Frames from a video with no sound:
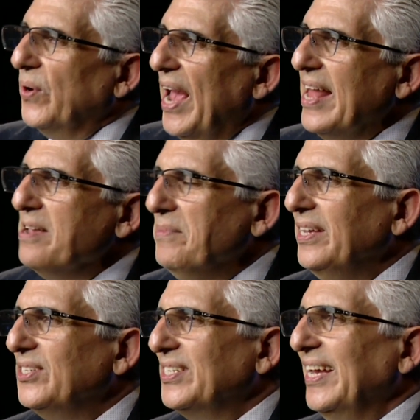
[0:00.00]

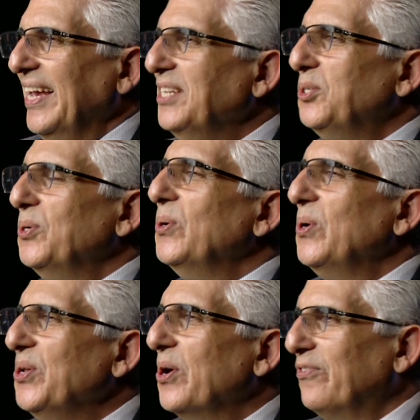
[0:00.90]
enemies into
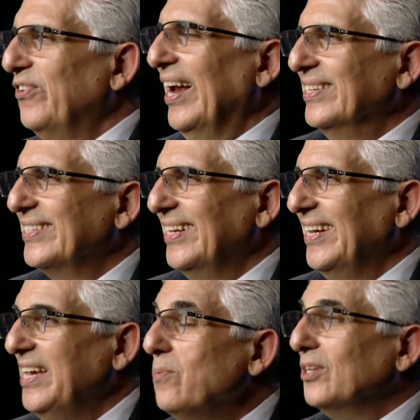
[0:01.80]
your friends.
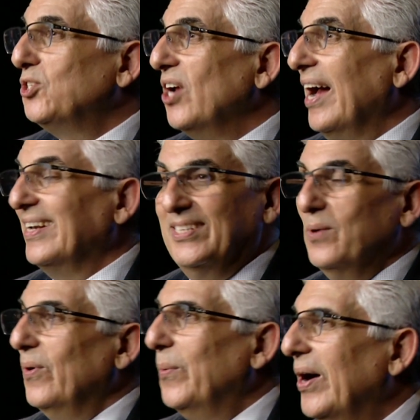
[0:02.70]
He was shocked. He said,
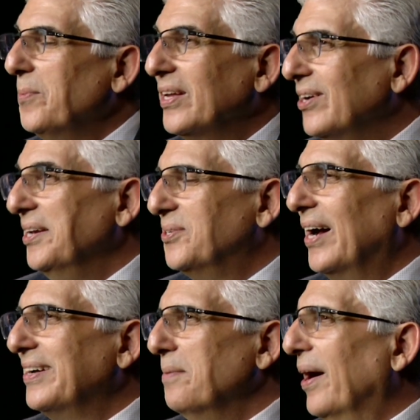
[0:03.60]
What, what are you
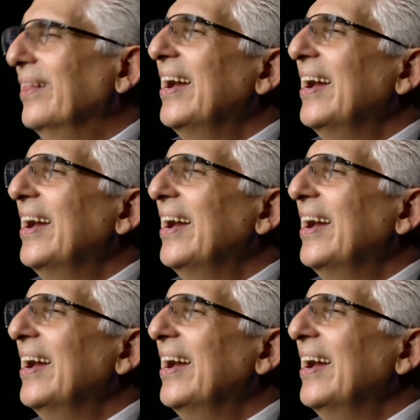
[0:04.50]
talking about?